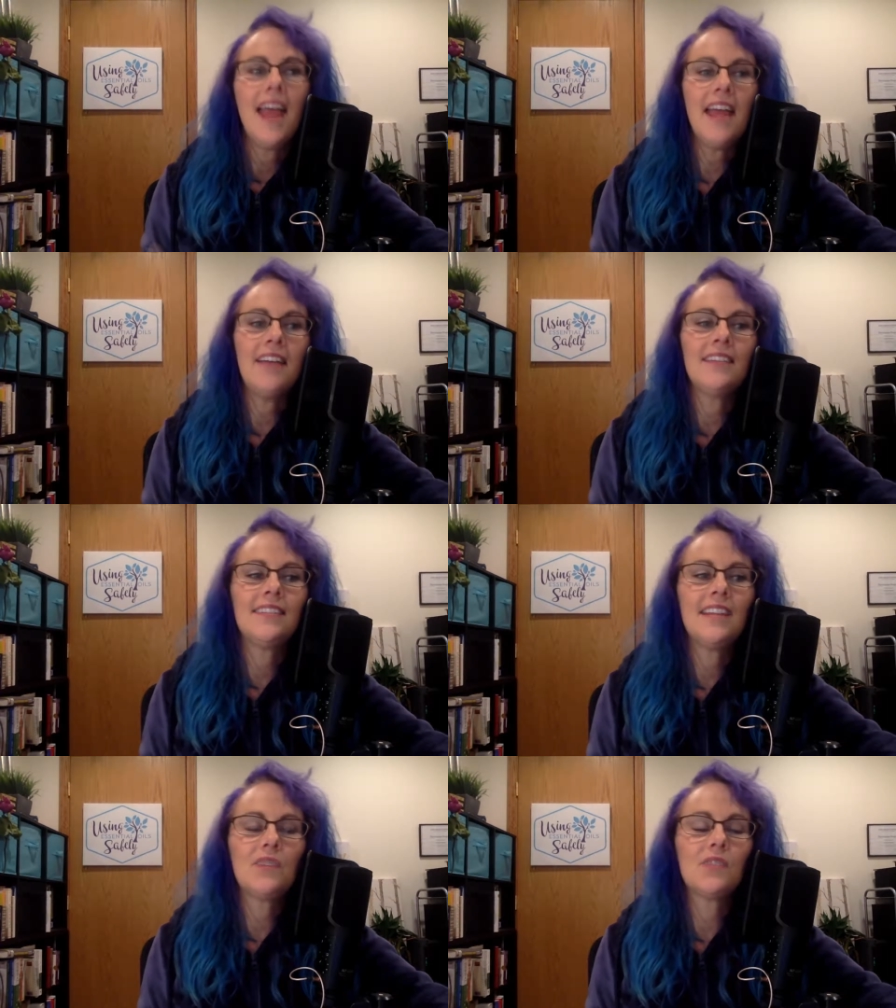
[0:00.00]

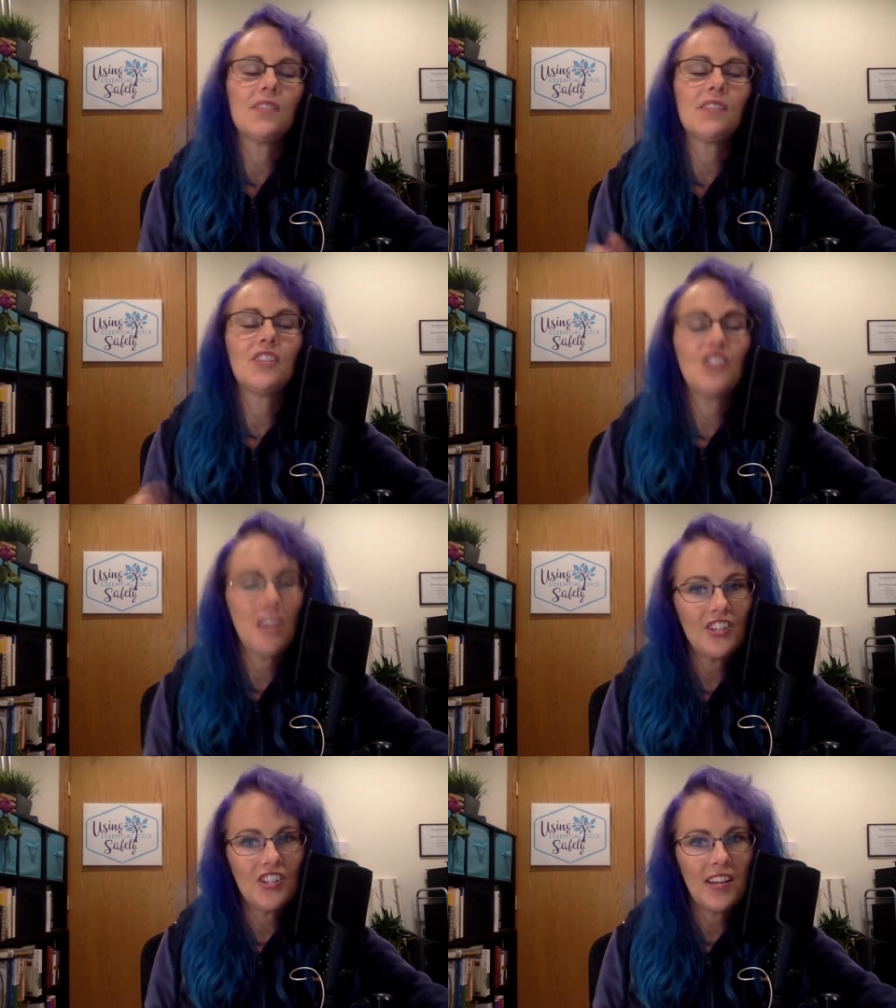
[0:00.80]
And it was a
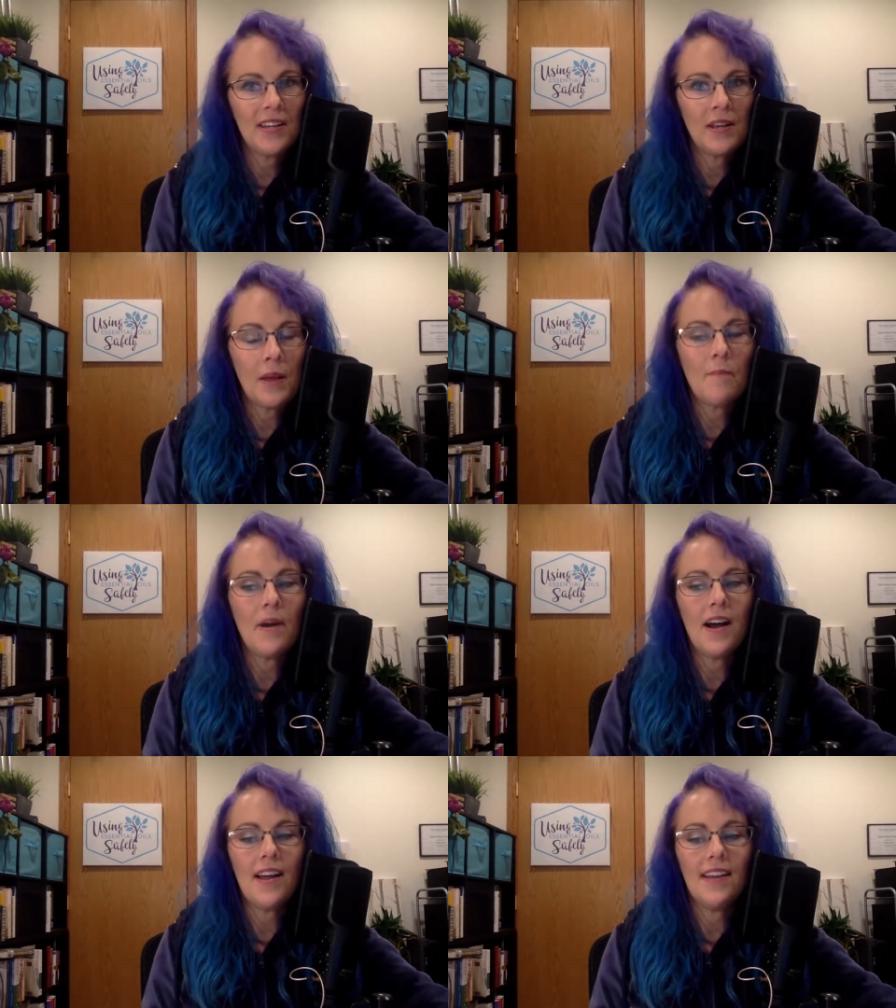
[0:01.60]
suggestion
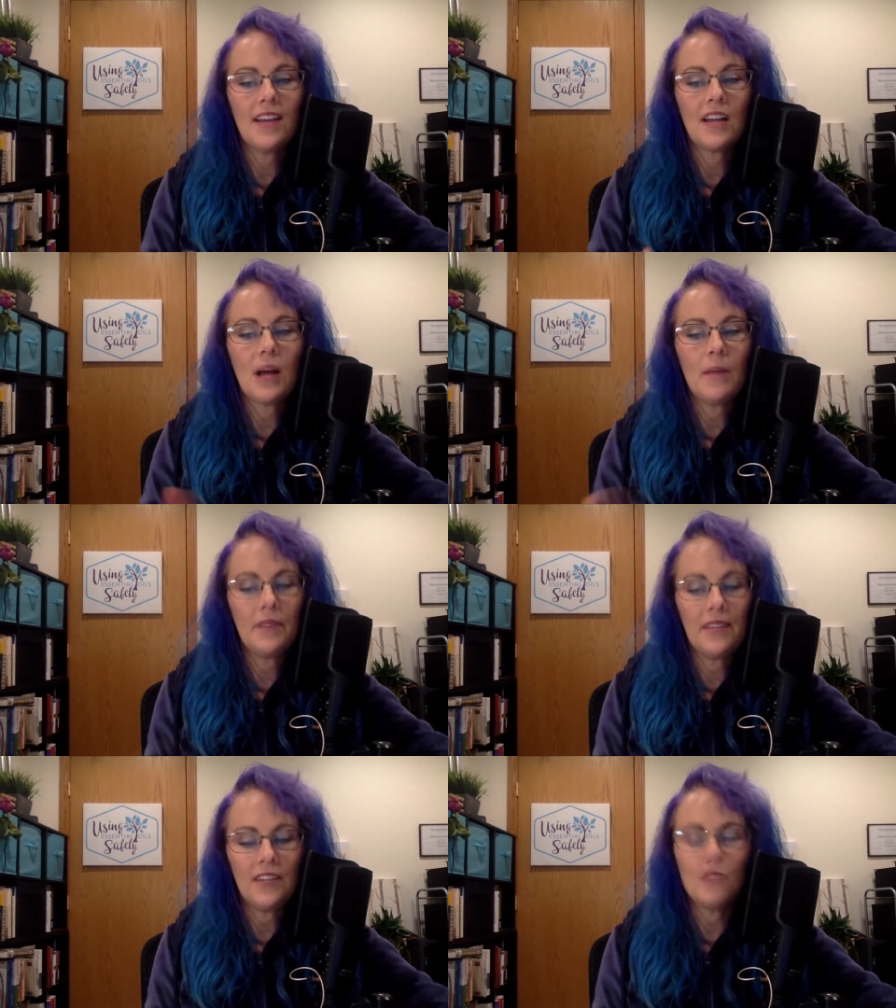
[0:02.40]
by a
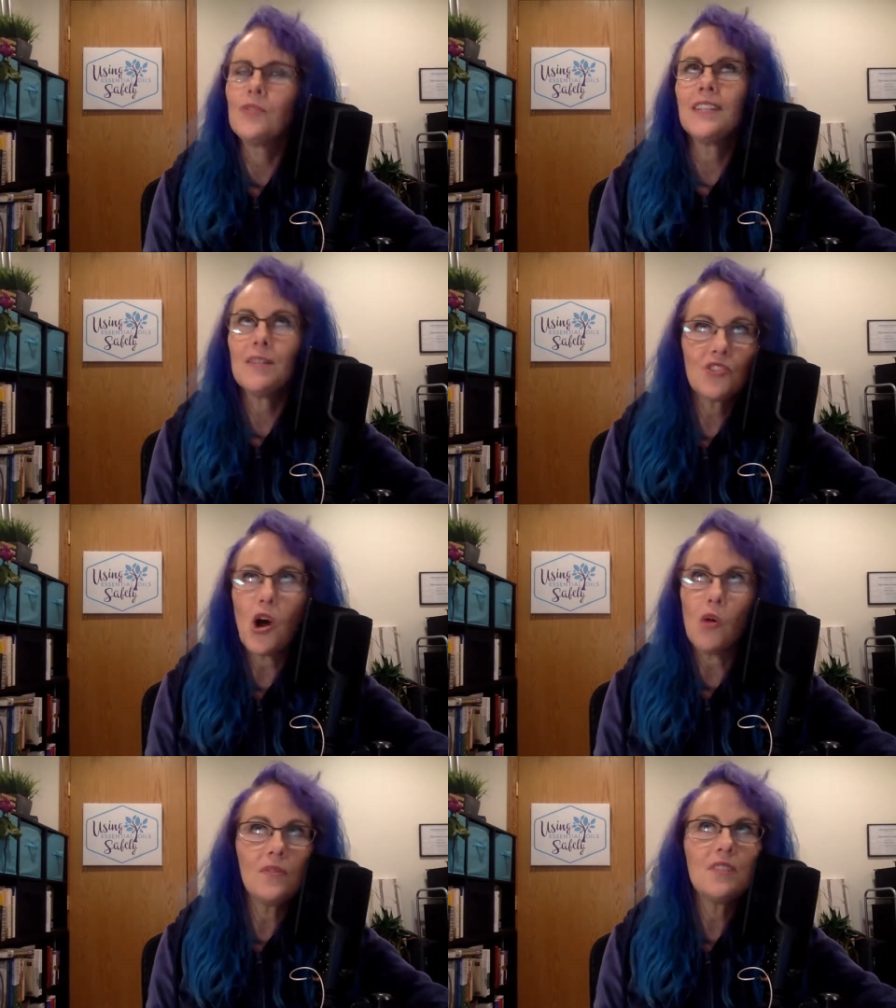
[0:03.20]
company who seems to
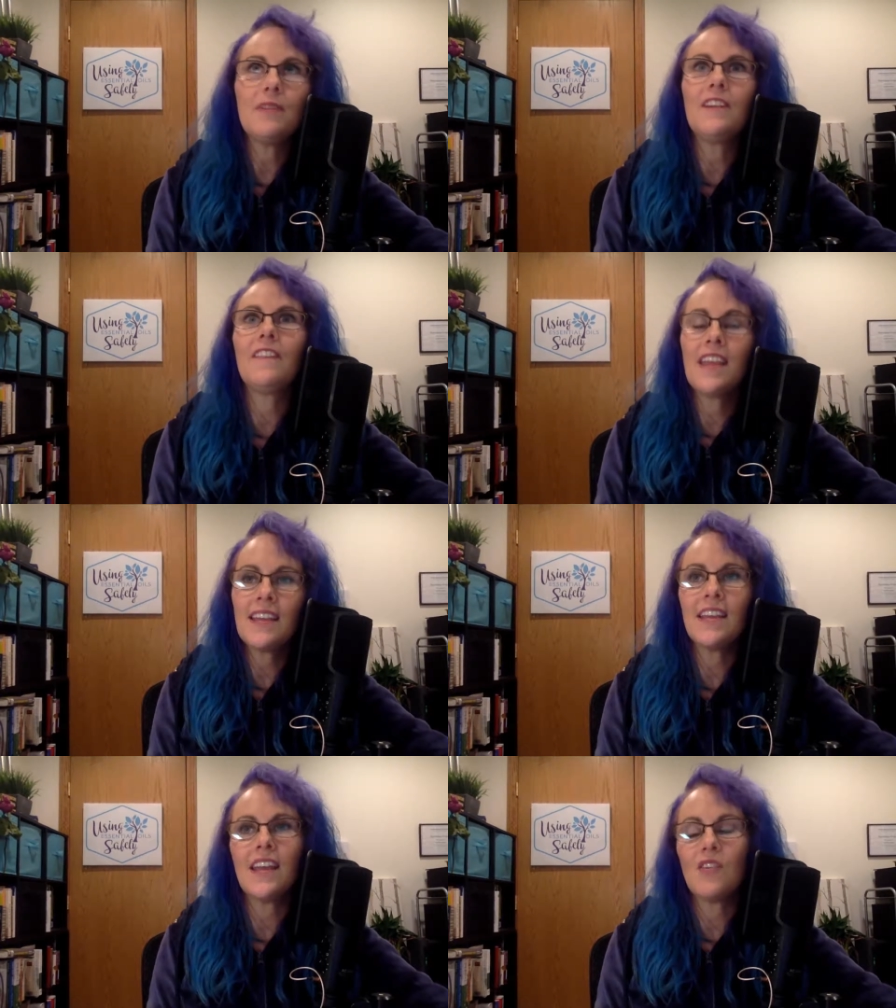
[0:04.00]
always be
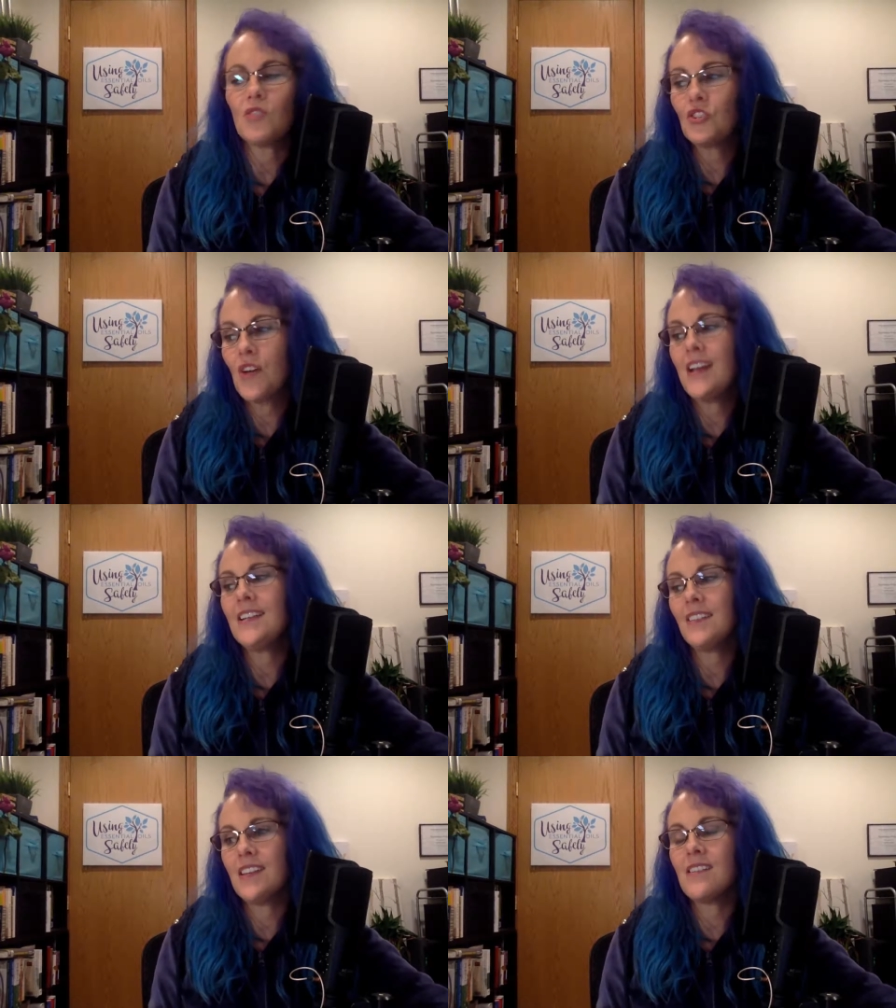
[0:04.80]
thinking or trying
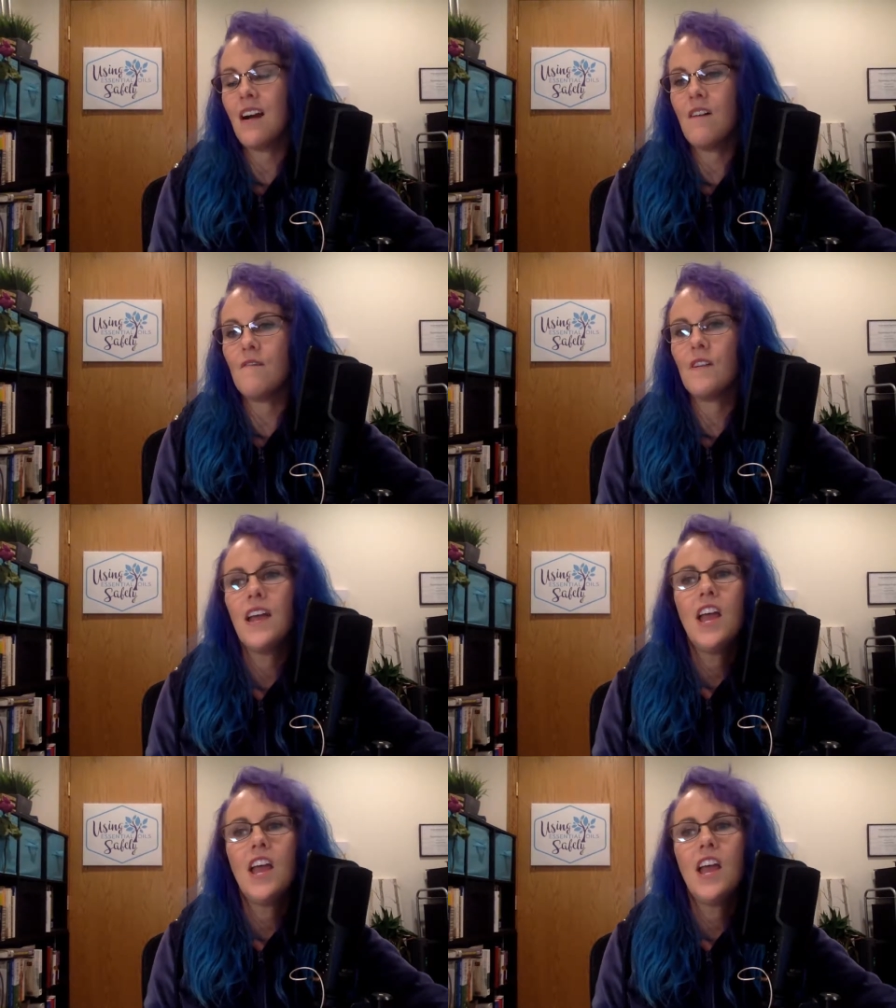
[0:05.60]
to think of,